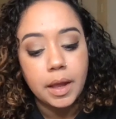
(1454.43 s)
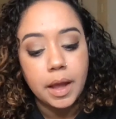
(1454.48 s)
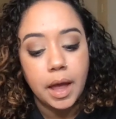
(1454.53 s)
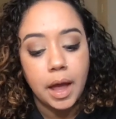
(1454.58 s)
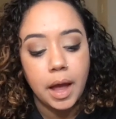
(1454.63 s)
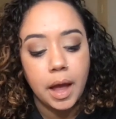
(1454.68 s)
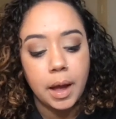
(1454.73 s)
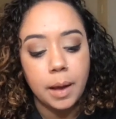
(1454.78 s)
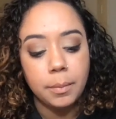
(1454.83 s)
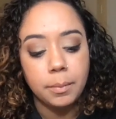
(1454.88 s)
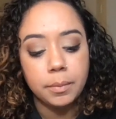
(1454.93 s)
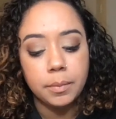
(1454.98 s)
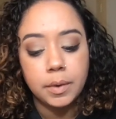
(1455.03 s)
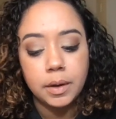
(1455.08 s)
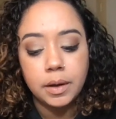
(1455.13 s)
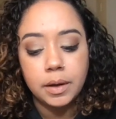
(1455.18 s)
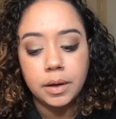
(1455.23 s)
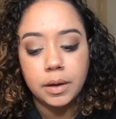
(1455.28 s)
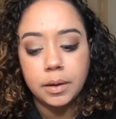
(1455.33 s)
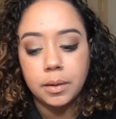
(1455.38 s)

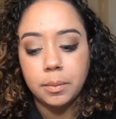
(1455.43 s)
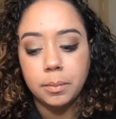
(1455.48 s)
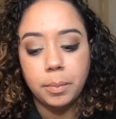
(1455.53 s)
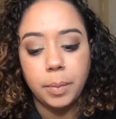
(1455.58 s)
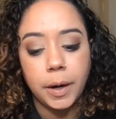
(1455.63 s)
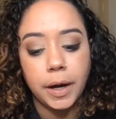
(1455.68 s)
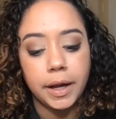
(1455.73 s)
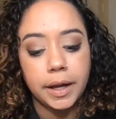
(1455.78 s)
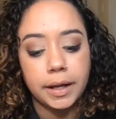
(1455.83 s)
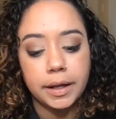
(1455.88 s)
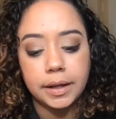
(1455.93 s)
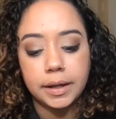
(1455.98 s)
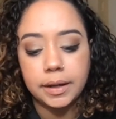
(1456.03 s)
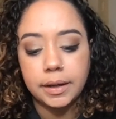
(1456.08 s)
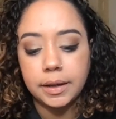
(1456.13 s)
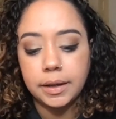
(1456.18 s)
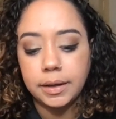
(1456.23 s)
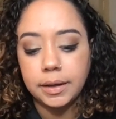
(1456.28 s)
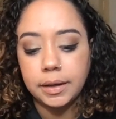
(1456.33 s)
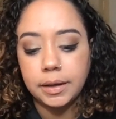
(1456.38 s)
But
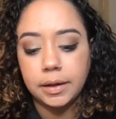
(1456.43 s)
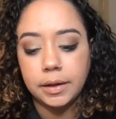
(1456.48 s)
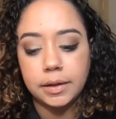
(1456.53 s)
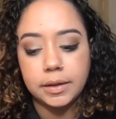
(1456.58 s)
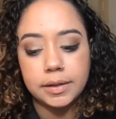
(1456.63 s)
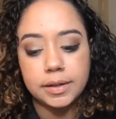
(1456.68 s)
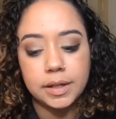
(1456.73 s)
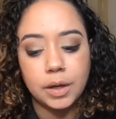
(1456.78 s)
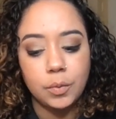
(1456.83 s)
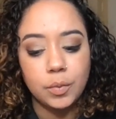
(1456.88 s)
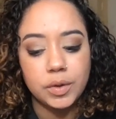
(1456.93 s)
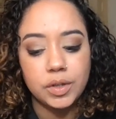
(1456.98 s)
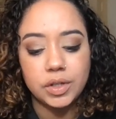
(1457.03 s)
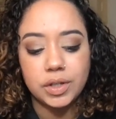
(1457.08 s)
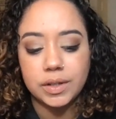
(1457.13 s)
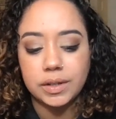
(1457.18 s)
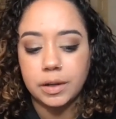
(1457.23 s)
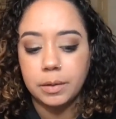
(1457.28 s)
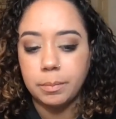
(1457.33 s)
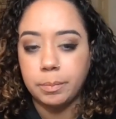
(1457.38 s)
someone's
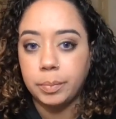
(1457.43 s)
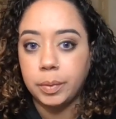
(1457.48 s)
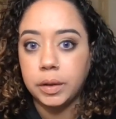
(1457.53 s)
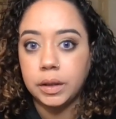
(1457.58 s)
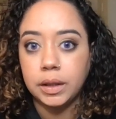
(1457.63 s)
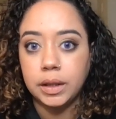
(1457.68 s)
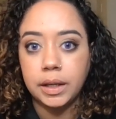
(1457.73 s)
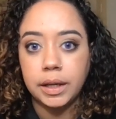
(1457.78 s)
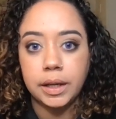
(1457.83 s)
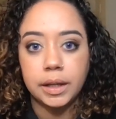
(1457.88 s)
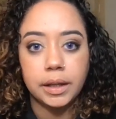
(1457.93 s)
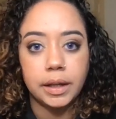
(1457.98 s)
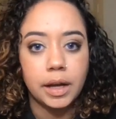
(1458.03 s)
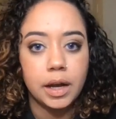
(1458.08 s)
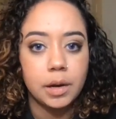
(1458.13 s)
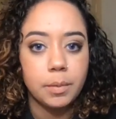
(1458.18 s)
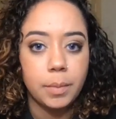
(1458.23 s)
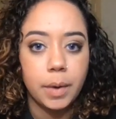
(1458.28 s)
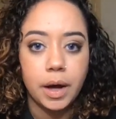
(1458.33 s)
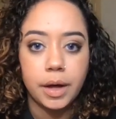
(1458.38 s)
just completely
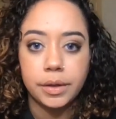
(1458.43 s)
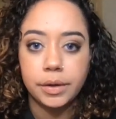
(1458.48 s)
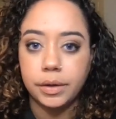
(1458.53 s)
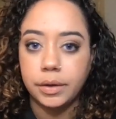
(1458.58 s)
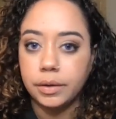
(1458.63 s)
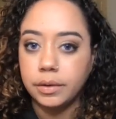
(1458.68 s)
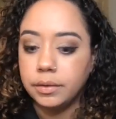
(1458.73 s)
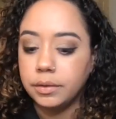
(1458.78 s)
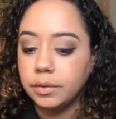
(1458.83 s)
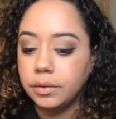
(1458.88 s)
unbothered.